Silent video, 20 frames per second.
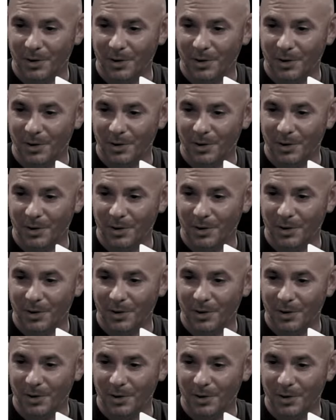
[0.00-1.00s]

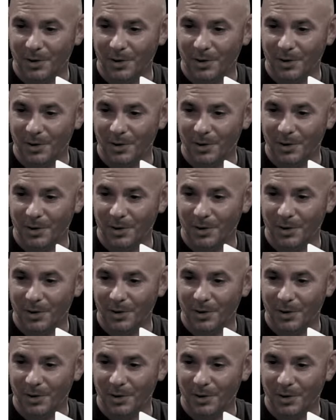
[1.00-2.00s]

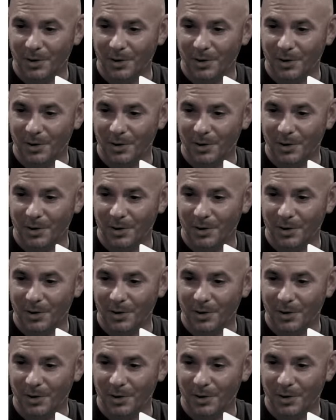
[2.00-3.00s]

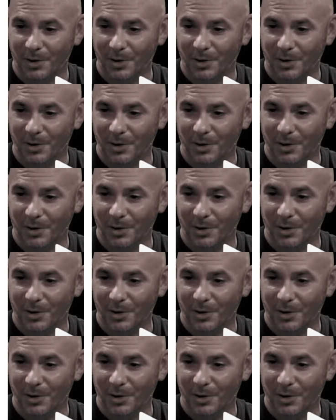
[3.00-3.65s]
(not speaking)